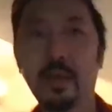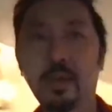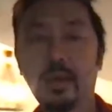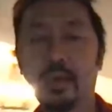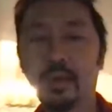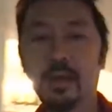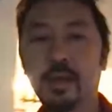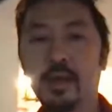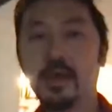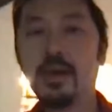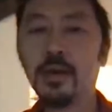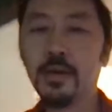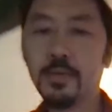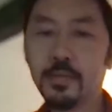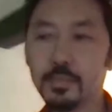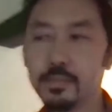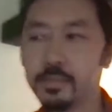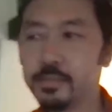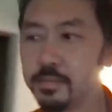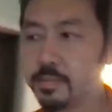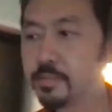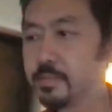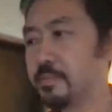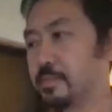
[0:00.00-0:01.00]

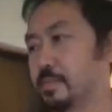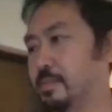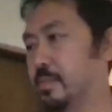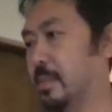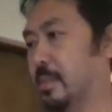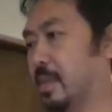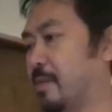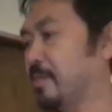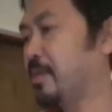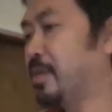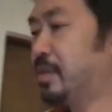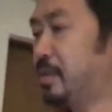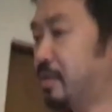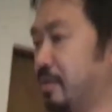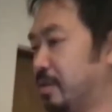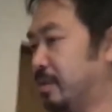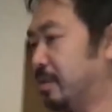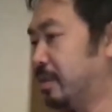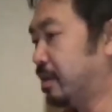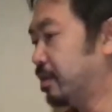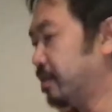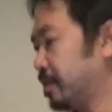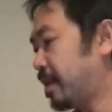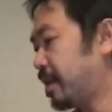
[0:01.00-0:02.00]
I'm just doing a
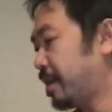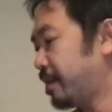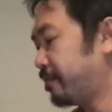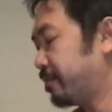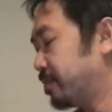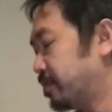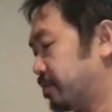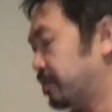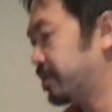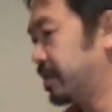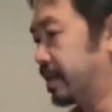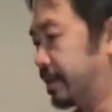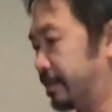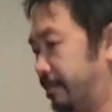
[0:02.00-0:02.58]
little live real quick.